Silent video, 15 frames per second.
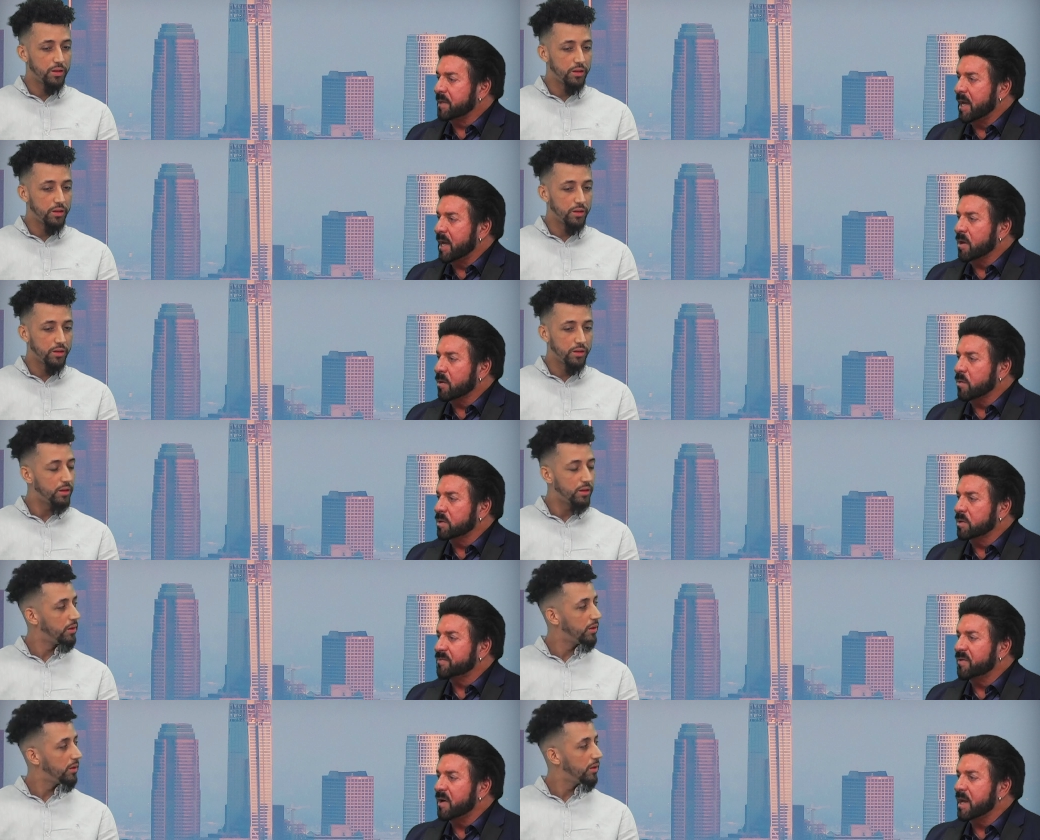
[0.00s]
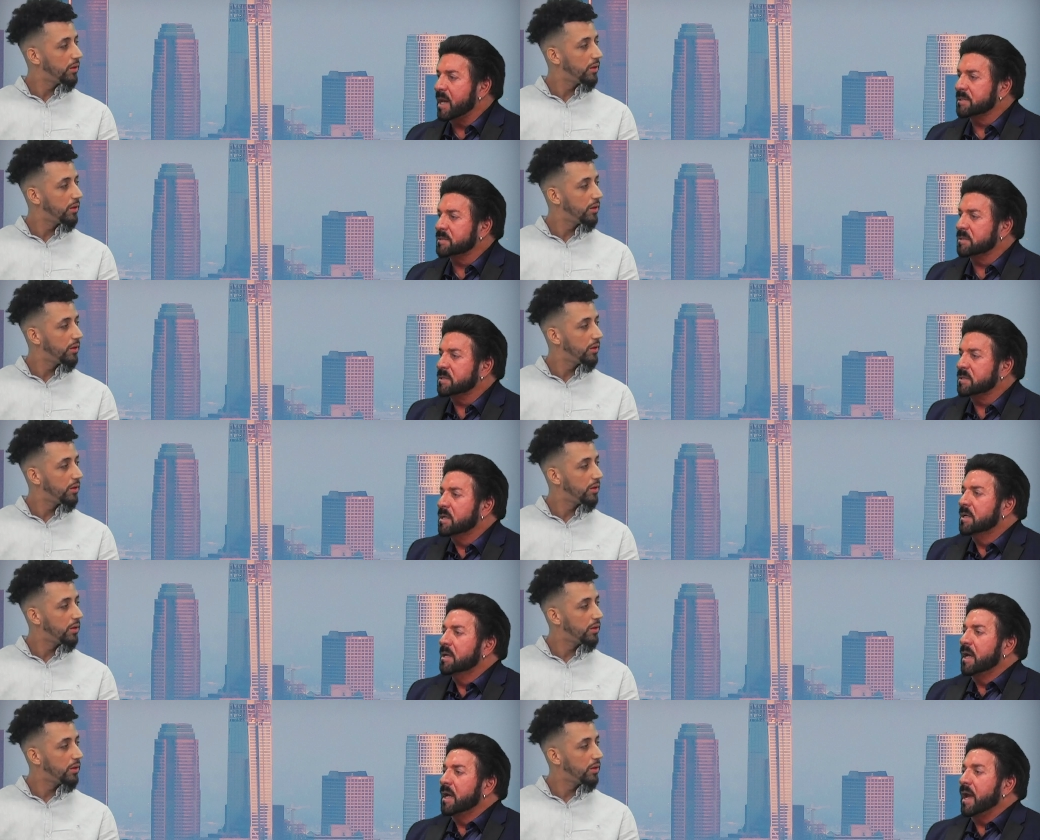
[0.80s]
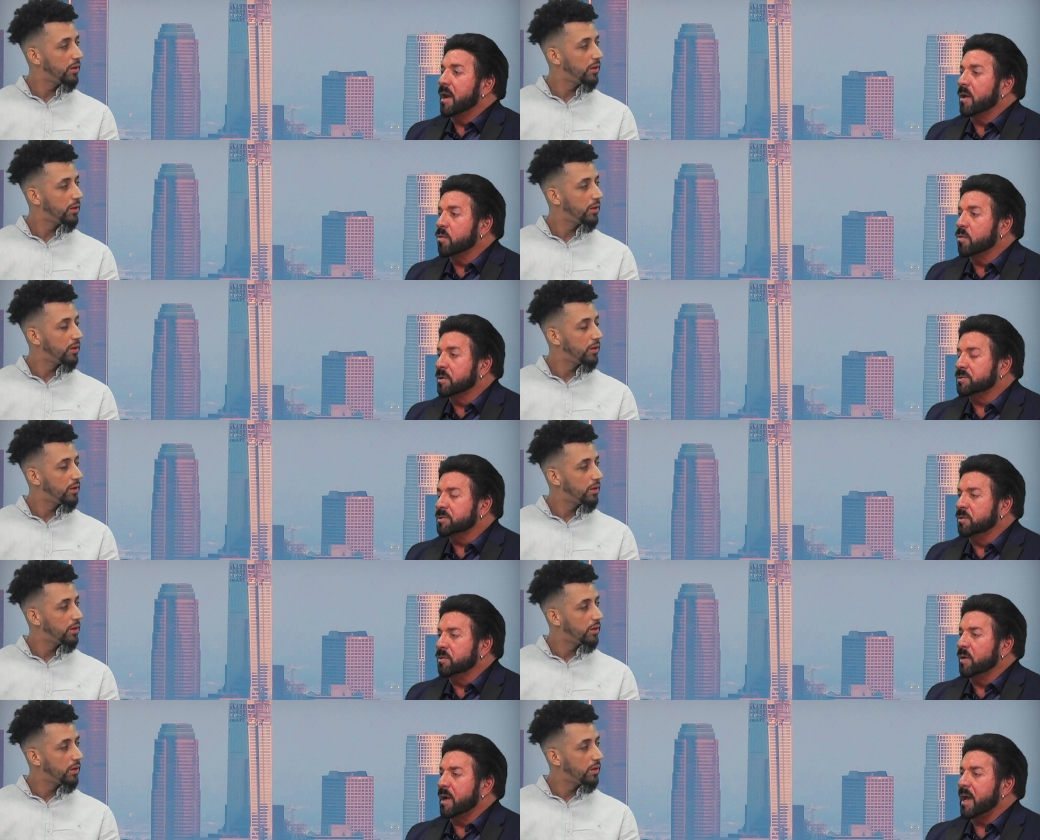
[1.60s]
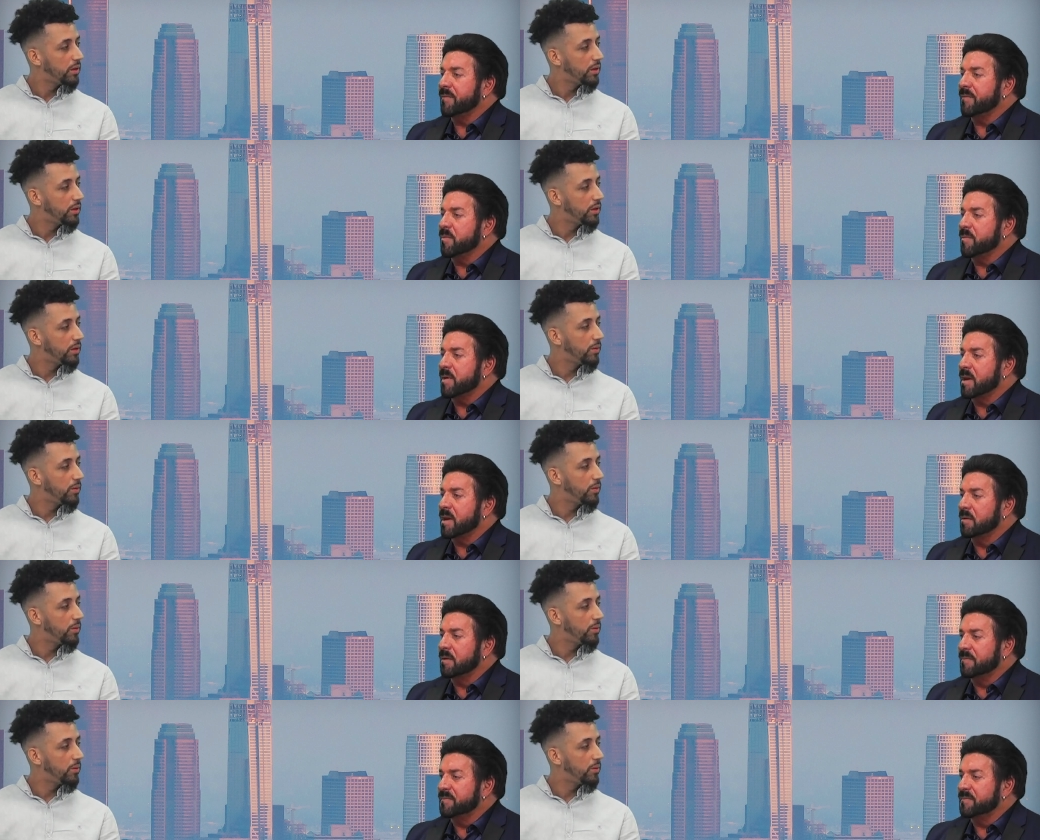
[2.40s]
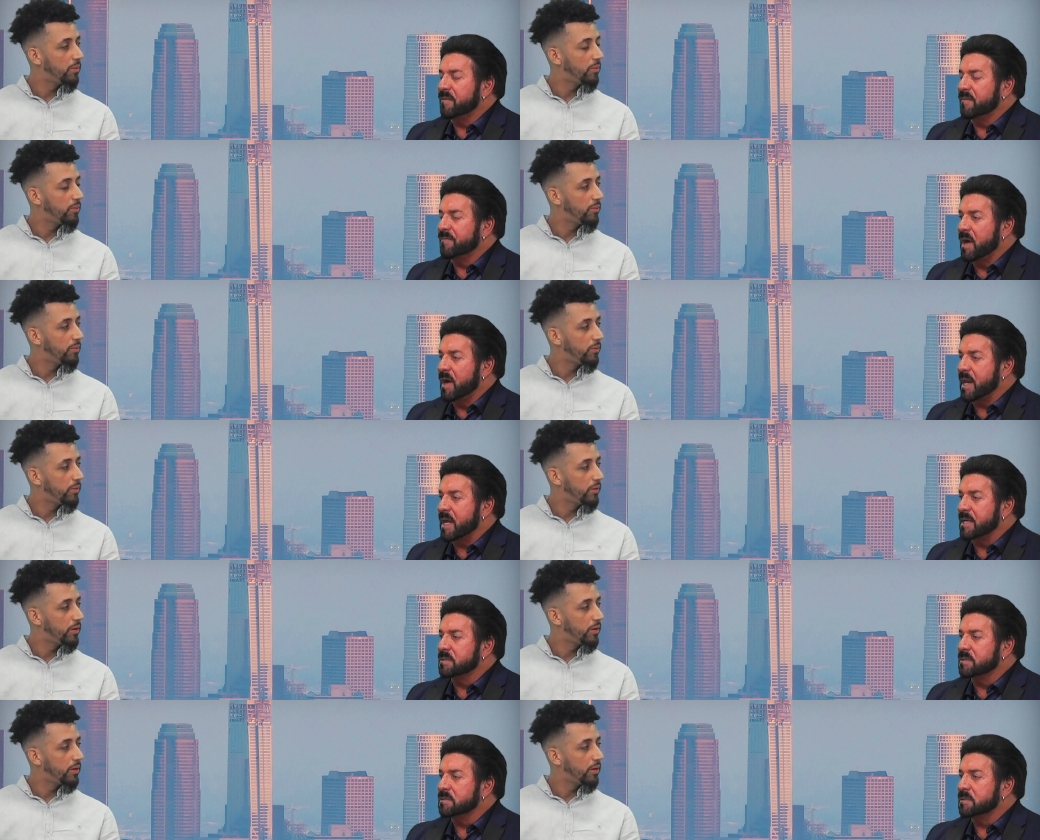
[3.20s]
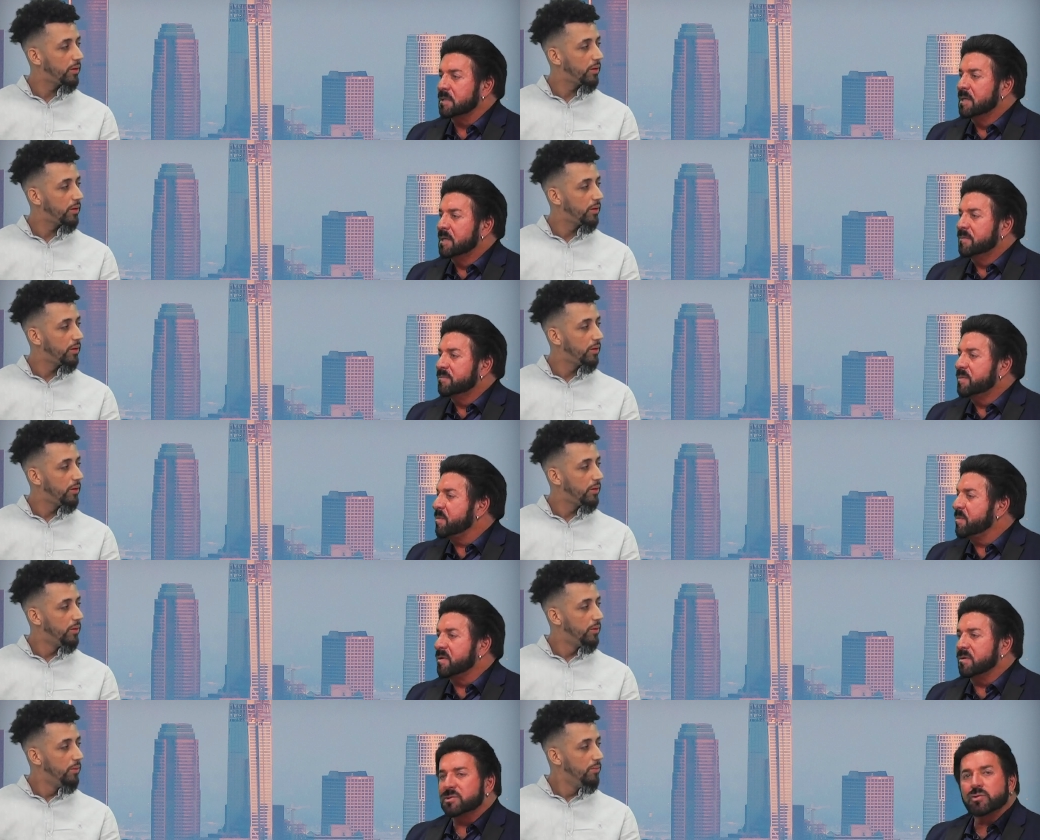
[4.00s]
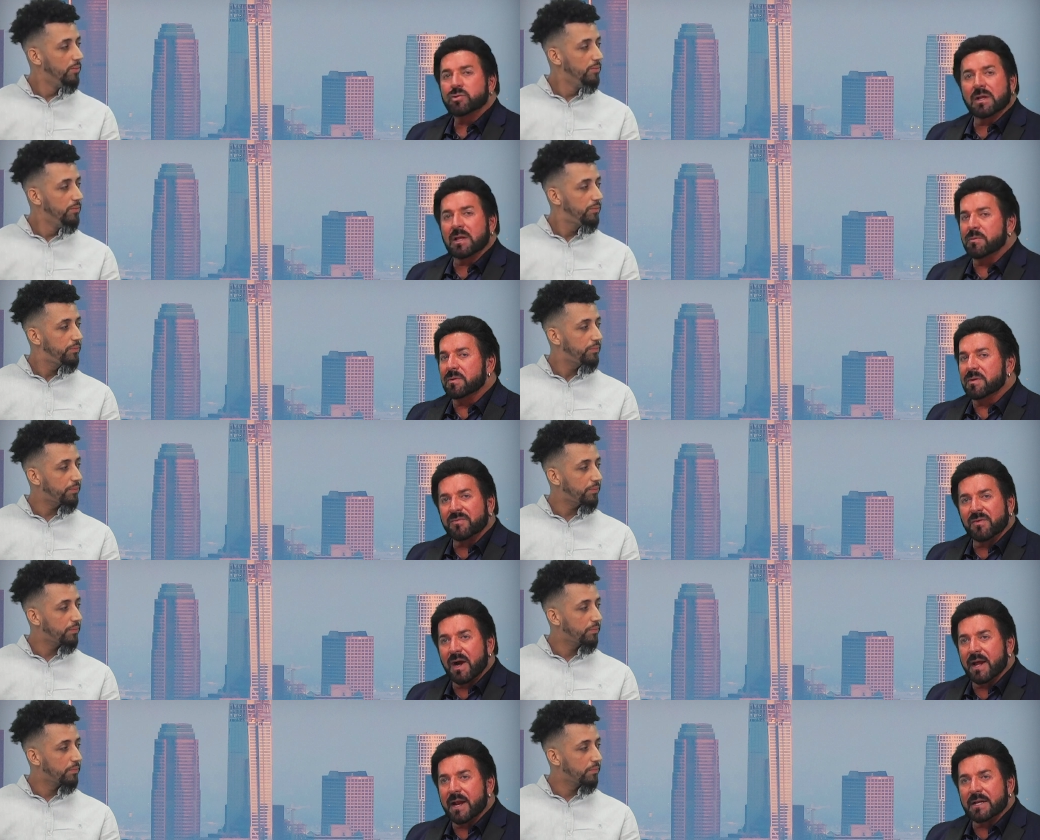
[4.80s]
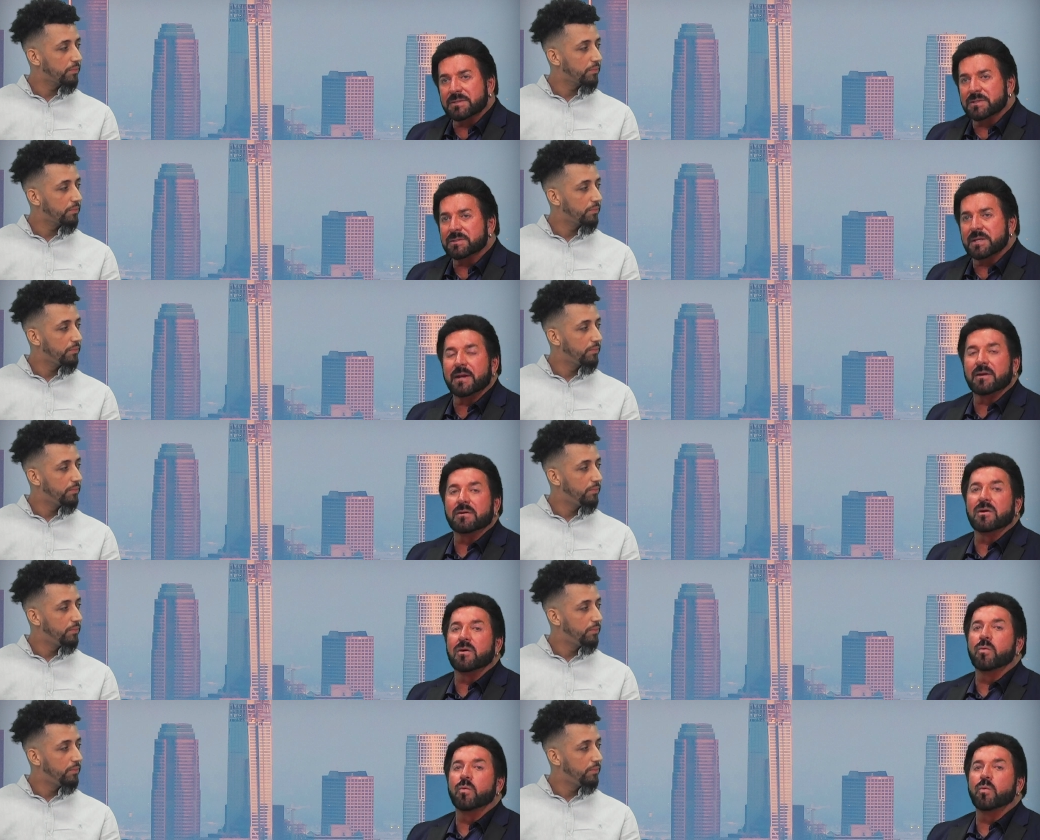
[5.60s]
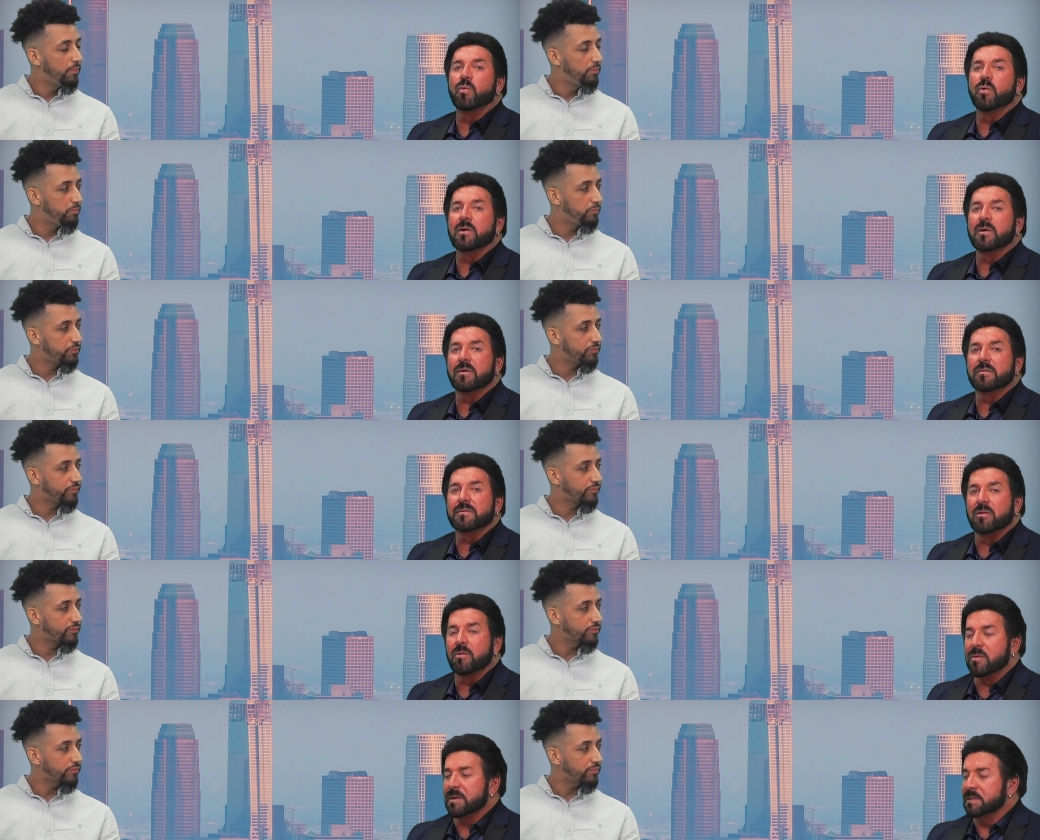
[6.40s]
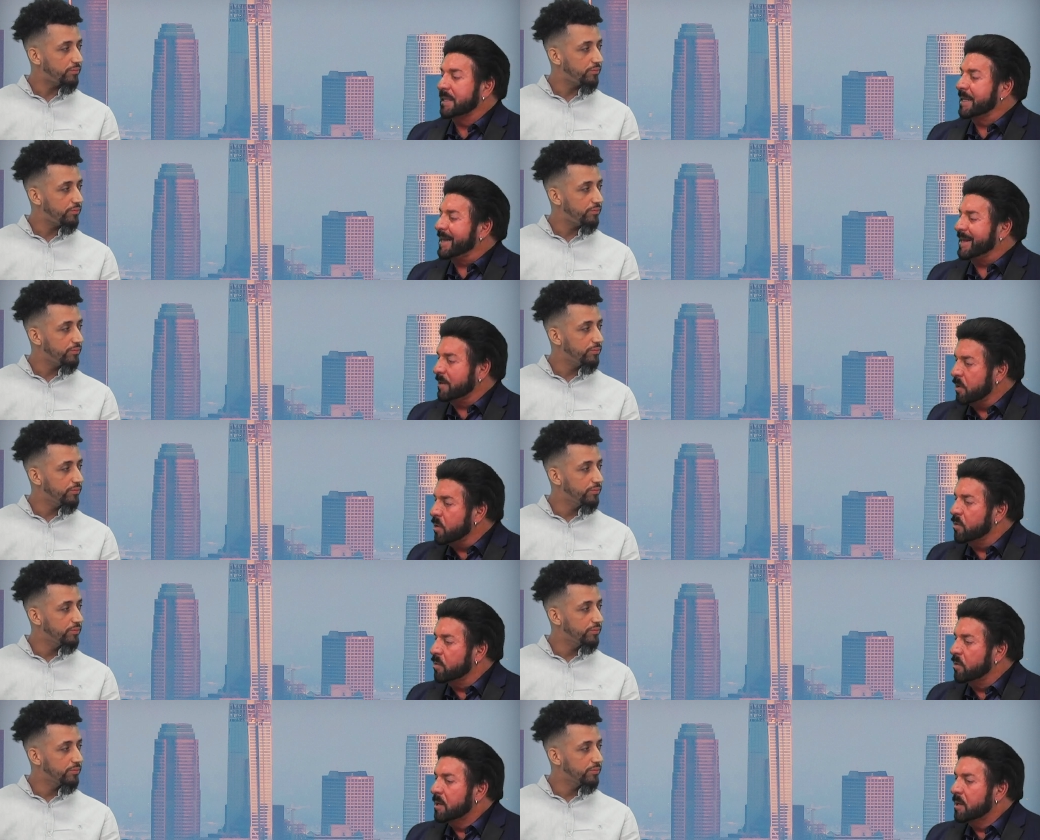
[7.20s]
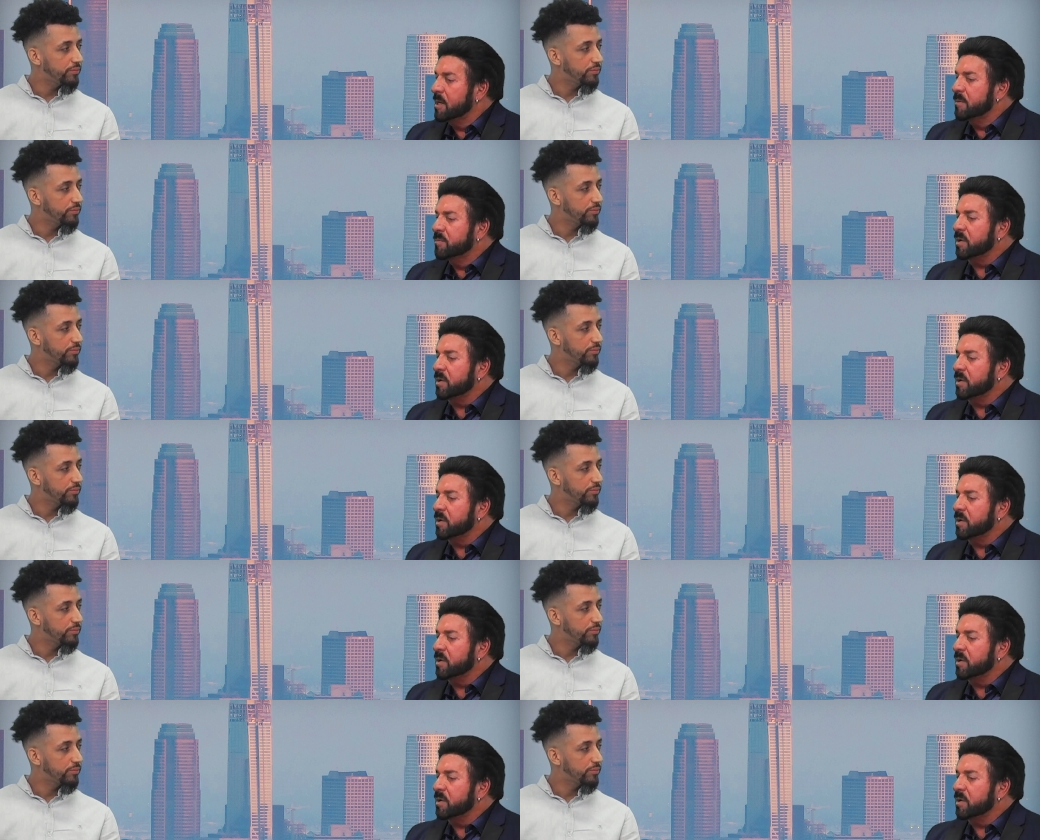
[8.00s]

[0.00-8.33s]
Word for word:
Speaker 1: and of course, finances. And of course, you have the mantle of finances. Maybe they're struggling with their finances. I don't know where the Lord is leading you, but